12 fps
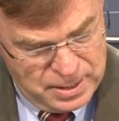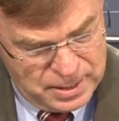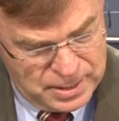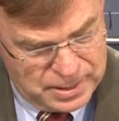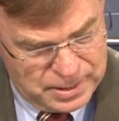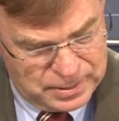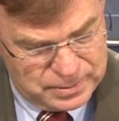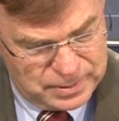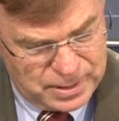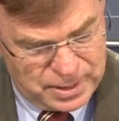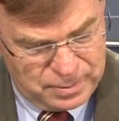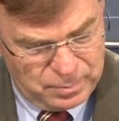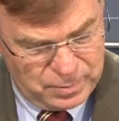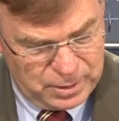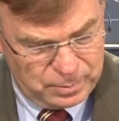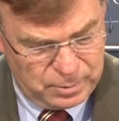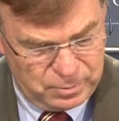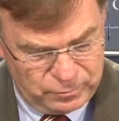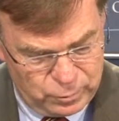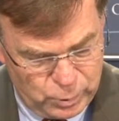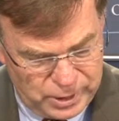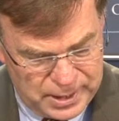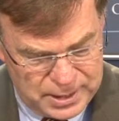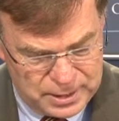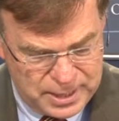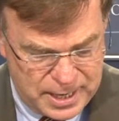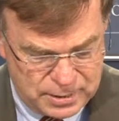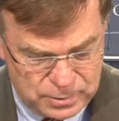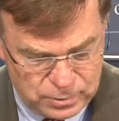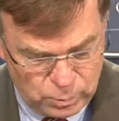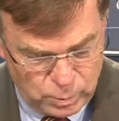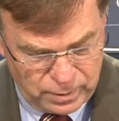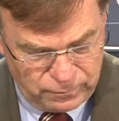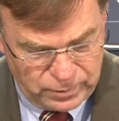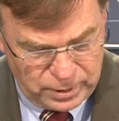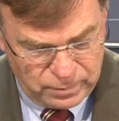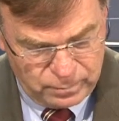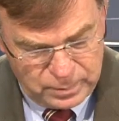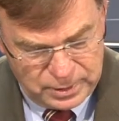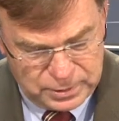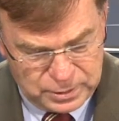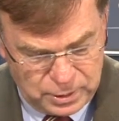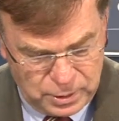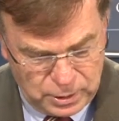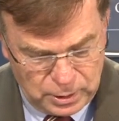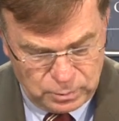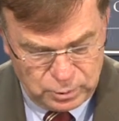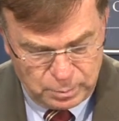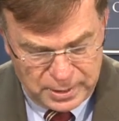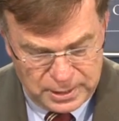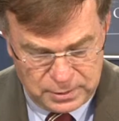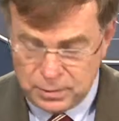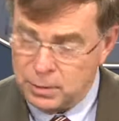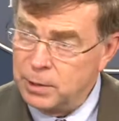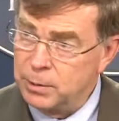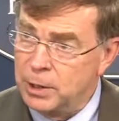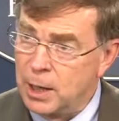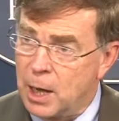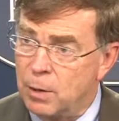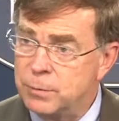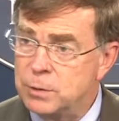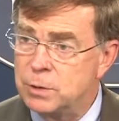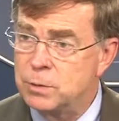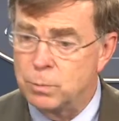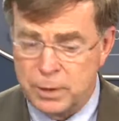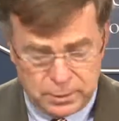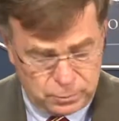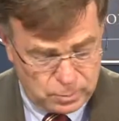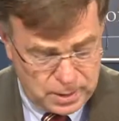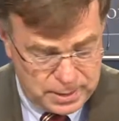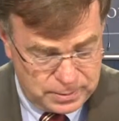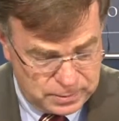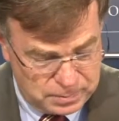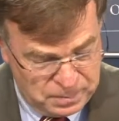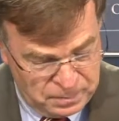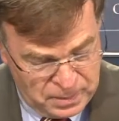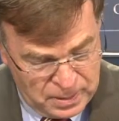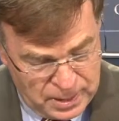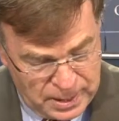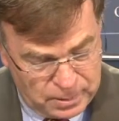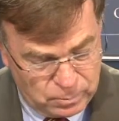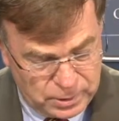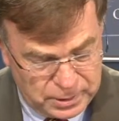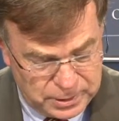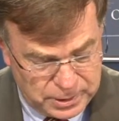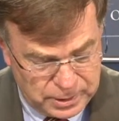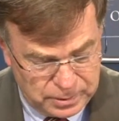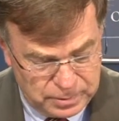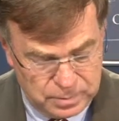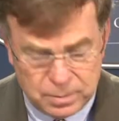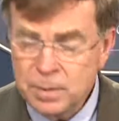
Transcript: It is a minimum of 28,000 square feet of mixed-use space, including offices, restaurants, and retail.